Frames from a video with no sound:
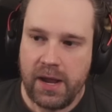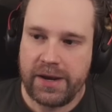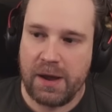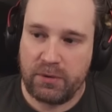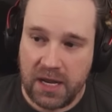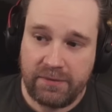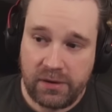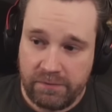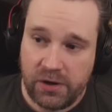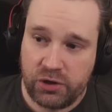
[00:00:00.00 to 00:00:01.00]
Now,
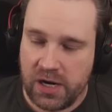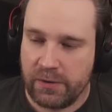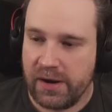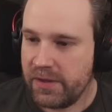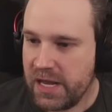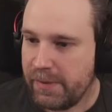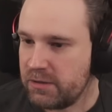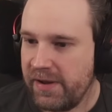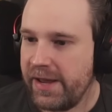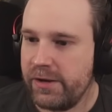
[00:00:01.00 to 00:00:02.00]
Malevolent Visionary, the damage
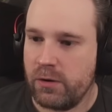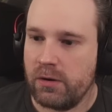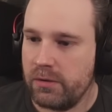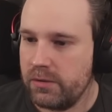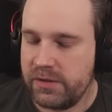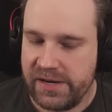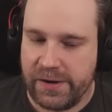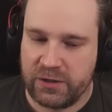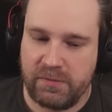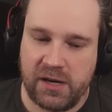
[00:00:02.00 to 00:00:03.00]
event in your
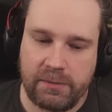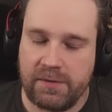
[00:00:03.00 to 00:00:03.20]
details meter,